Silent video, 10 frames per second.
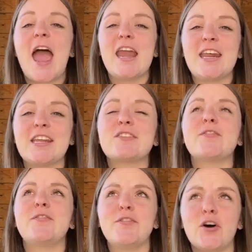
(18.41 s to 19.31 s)
and it is
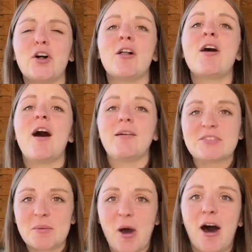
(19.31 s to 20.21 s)
full of
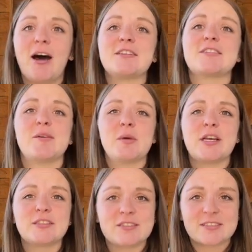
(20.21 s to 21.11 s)
some awesome
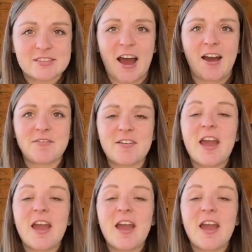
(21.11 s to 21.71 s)
stuff.